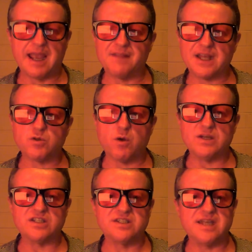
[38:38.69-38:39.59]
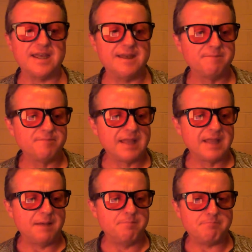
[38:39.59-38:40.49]
And that's why we see
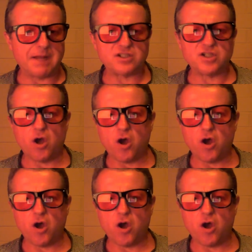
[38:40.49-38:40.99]
much